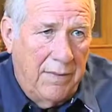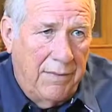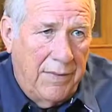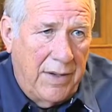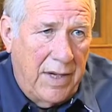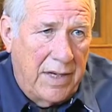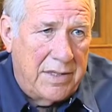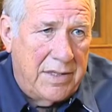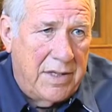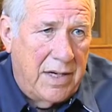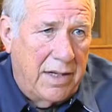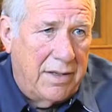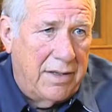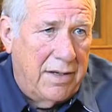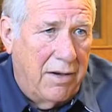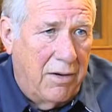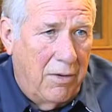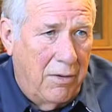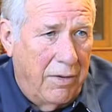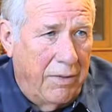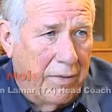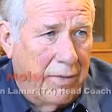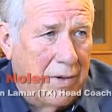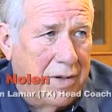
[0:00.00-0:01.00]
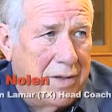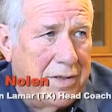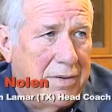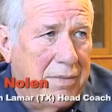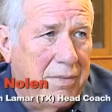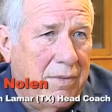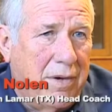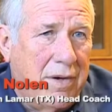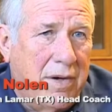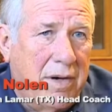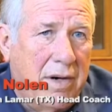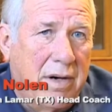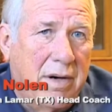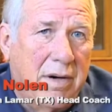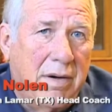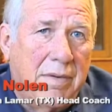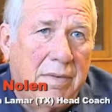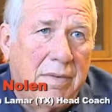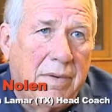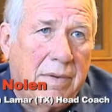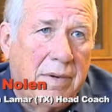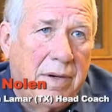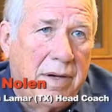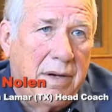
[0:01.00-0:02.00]
That's not the only reason we're here.
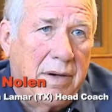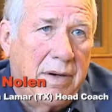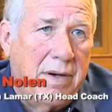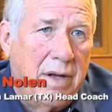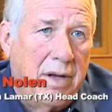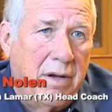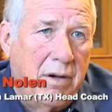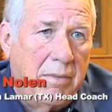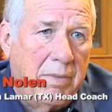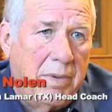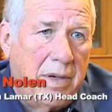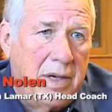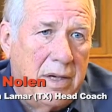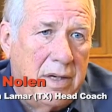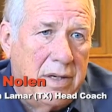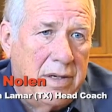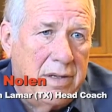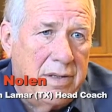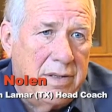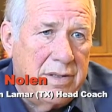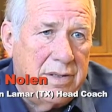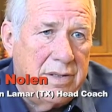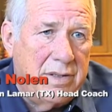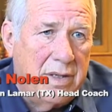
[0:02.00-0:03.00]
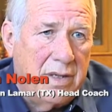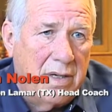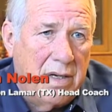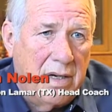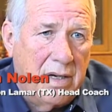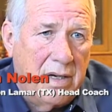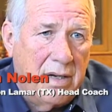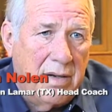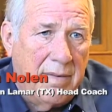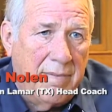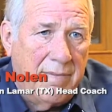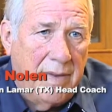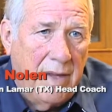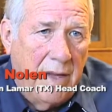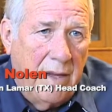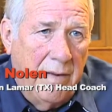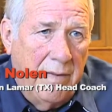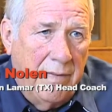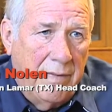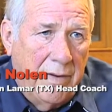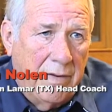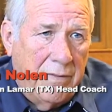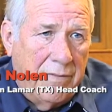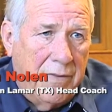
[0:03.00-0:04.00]
We're here to help kids, and uh,
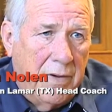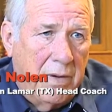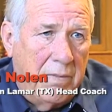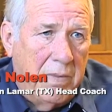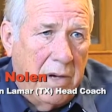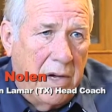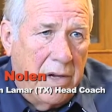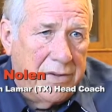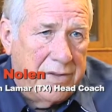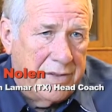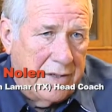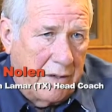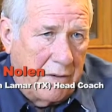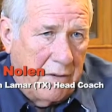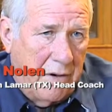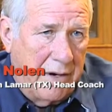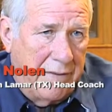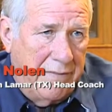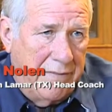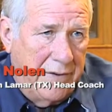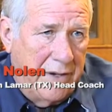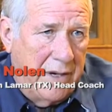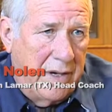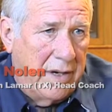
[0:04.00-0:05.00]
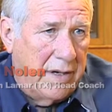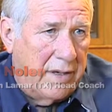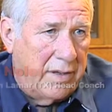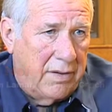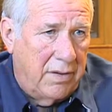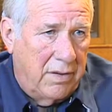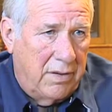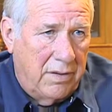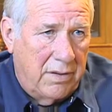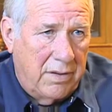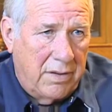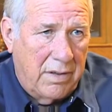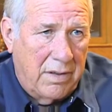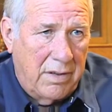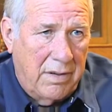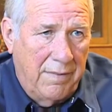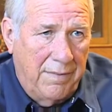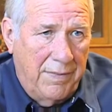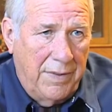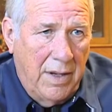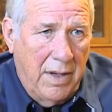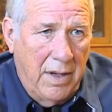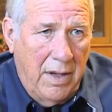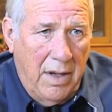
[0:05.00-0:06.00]
football is a great vehicle, or
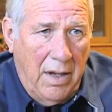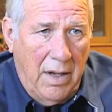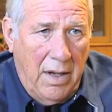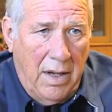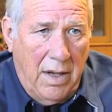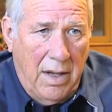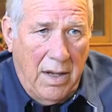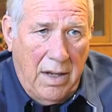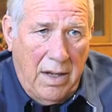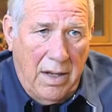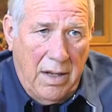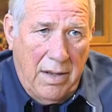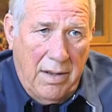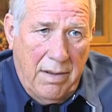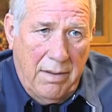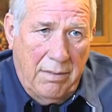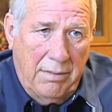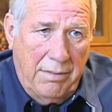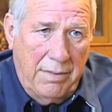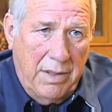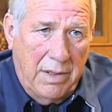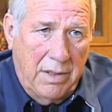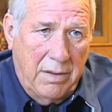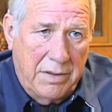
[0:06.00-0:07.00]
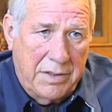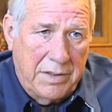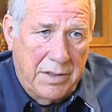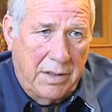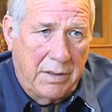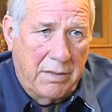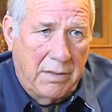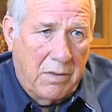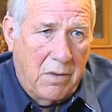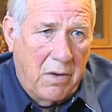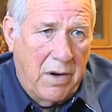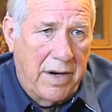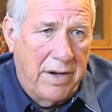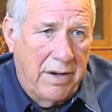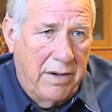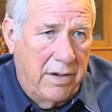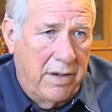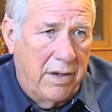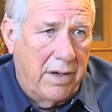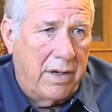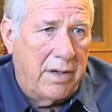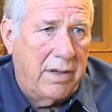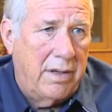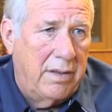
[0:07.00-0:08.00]
uh, you know, it's a great
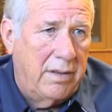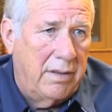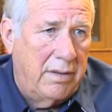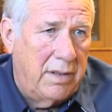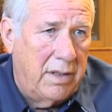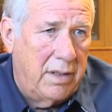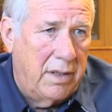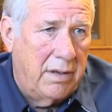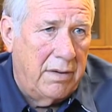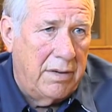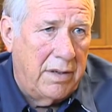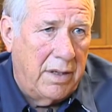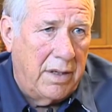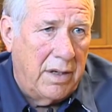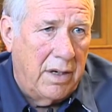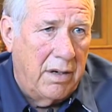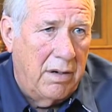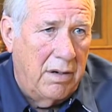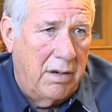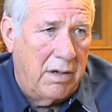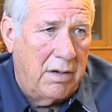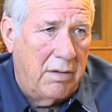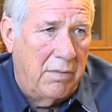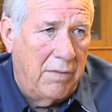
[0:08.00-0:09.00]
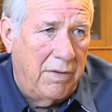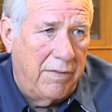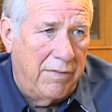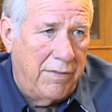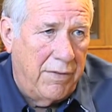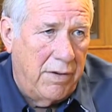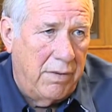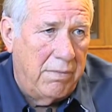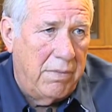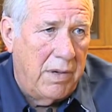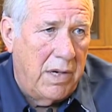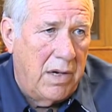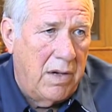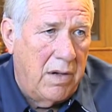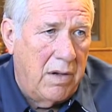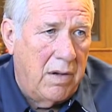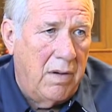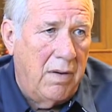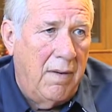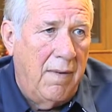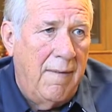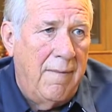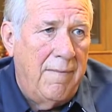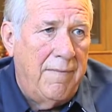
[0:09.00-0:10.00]
hook. You know, you can hook them with
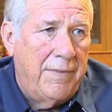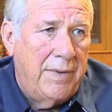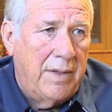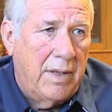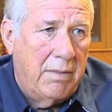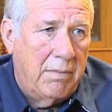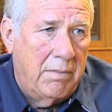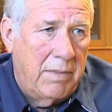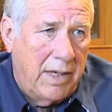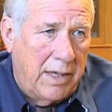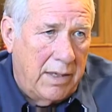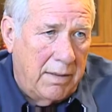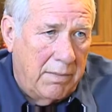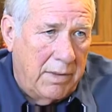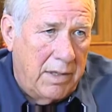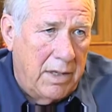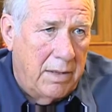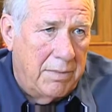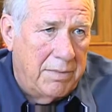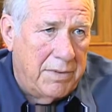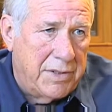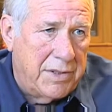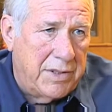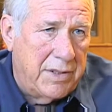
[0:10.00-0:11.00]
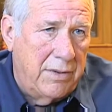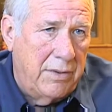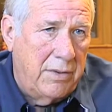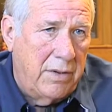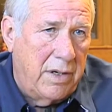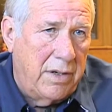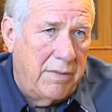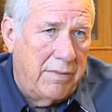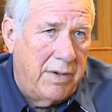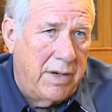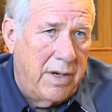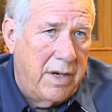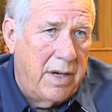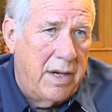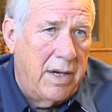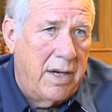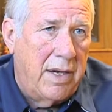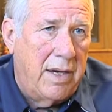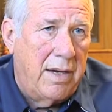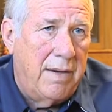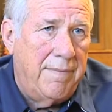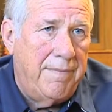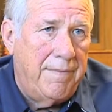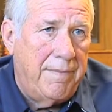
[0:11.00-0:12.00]
football, make them come to school every
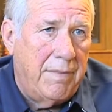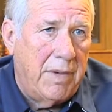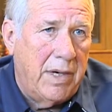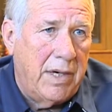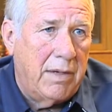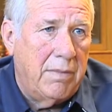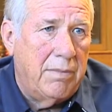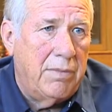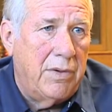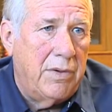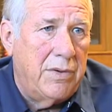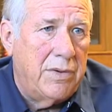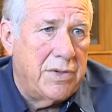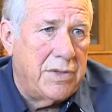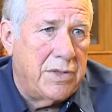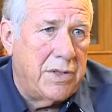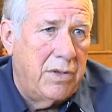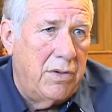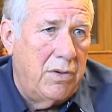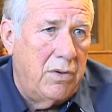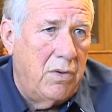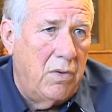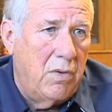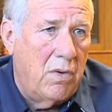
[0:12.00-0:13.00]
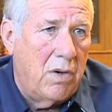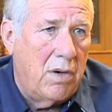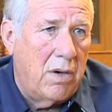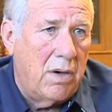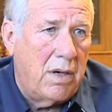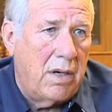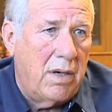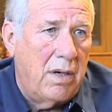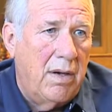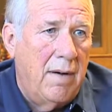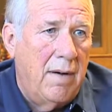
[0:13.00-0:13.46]
day, make them do their schoolwork,